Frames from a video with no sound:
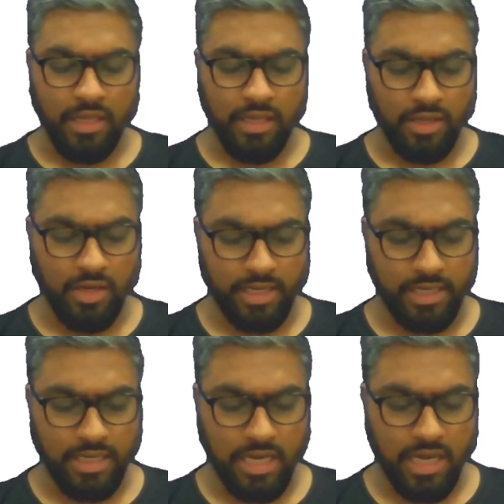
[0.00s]
Got
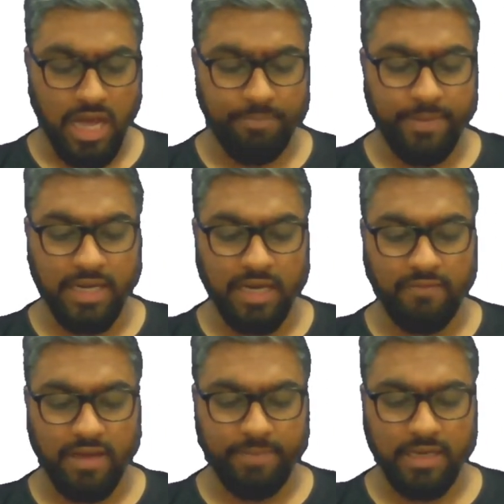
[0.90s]
it.
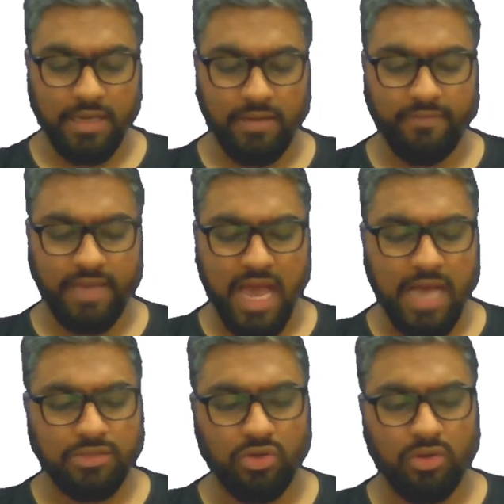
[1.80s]
Abhinav,
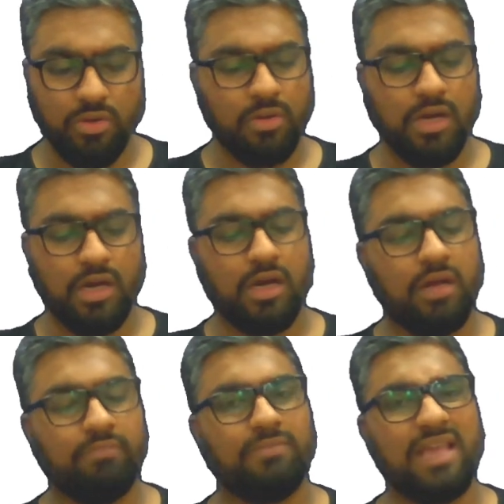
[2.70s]
yeah. So
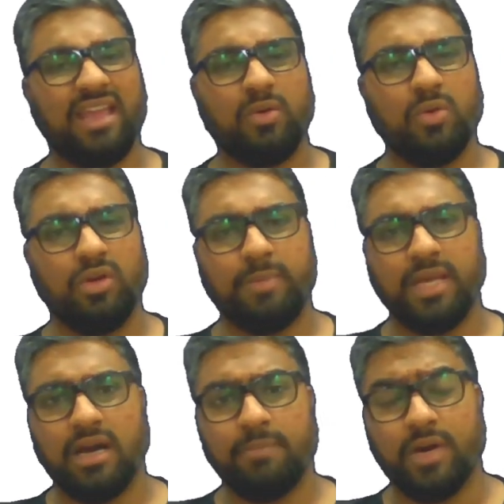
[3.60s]
there could
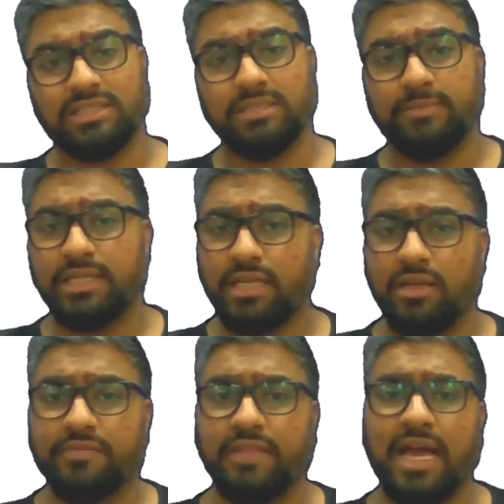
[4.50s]
be a possibility
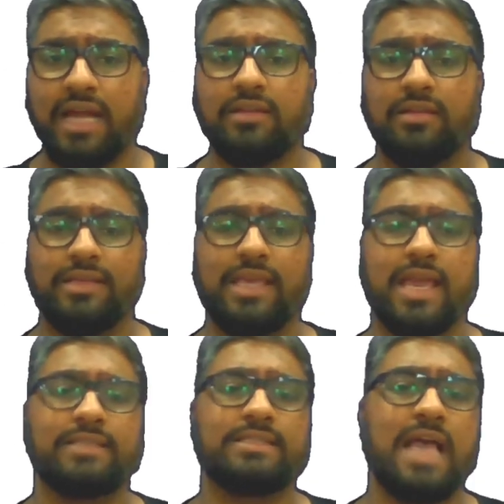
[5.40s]
of that,
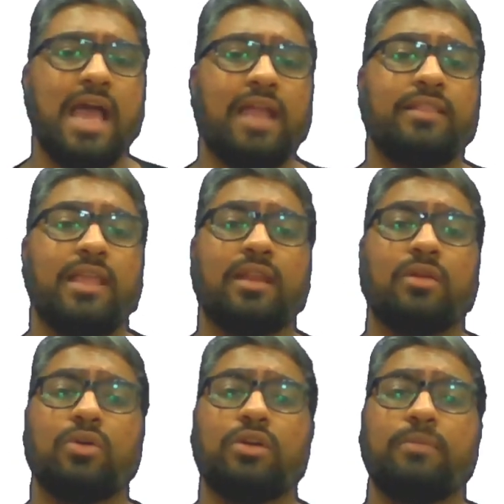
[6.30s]
yes, and
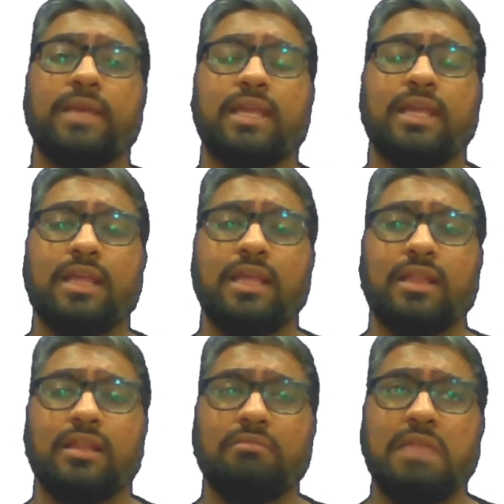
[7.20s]

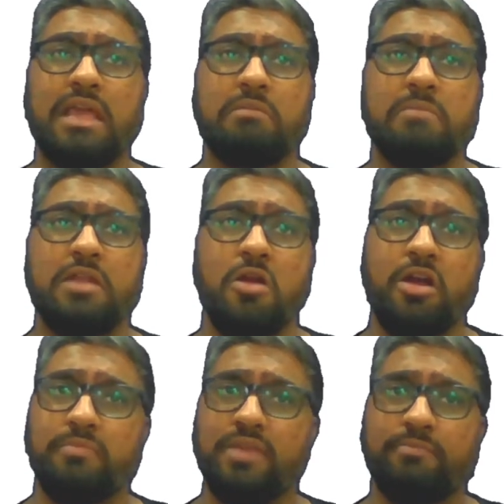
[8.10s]
there may
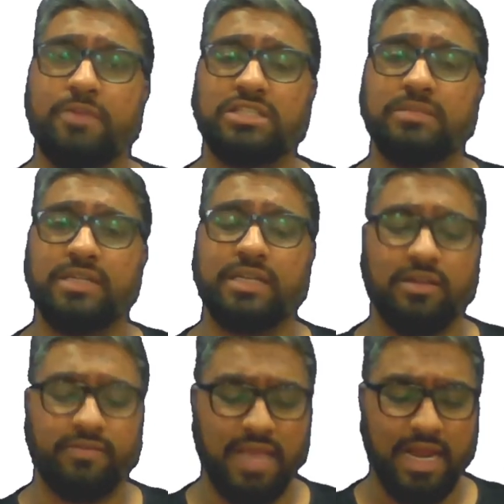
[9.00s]
not be a possibility
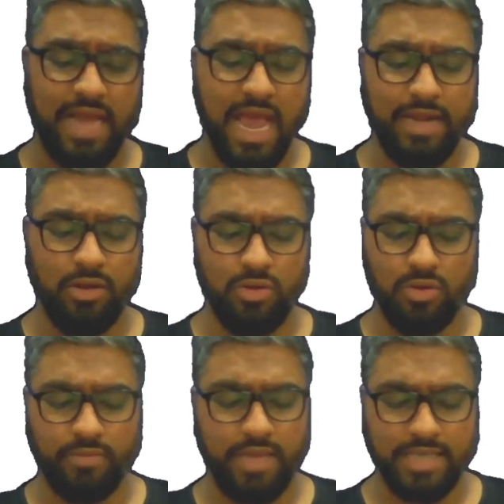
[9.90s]
of that. I don't
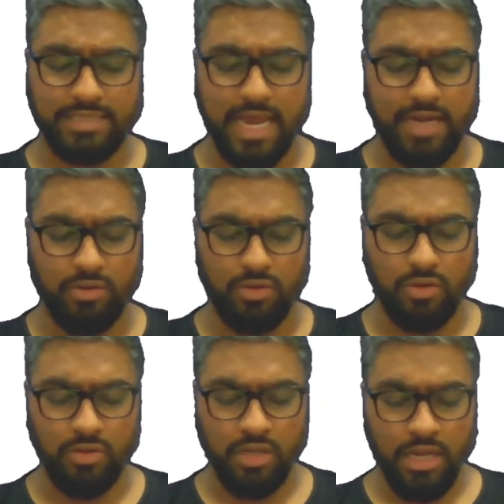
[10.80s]
know. Yes, I don't know.